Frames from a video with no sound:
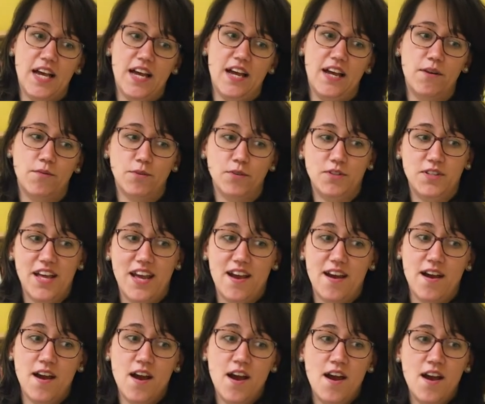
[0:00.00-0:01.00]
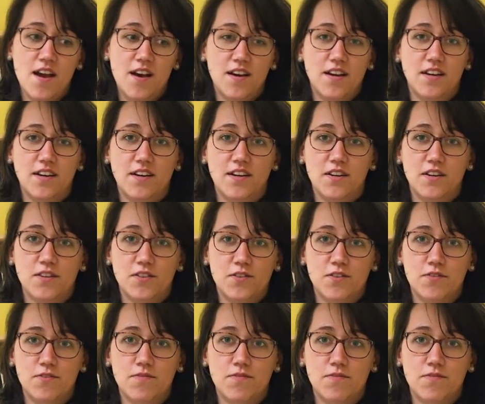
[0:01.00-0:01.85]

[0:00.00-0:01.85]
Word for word: and what they uh,